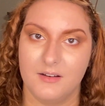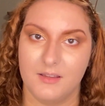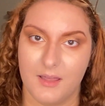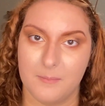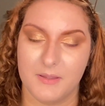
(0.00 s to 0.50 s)

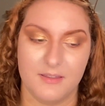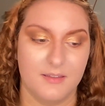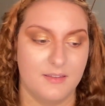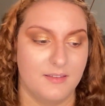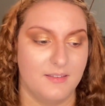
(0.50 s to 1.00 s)
yep,
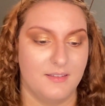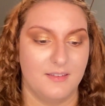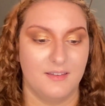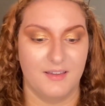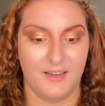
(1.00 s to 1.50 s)

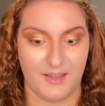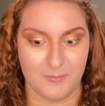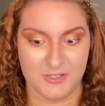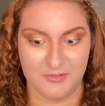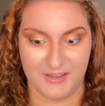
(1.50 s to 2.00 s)
I'm
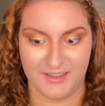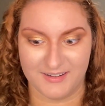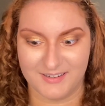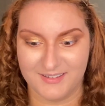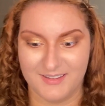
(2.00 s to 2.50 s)
doing
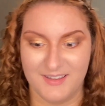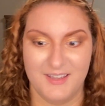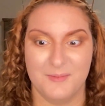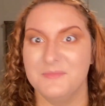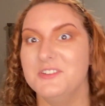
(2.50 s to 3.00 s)
it.
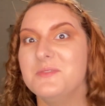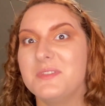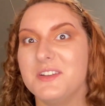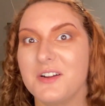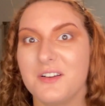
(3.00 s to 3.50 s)
I'm
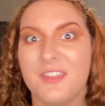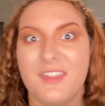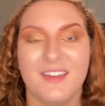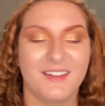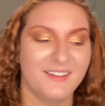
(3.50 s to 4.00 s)
doing the darn
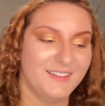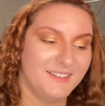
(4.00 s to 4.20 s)
thing.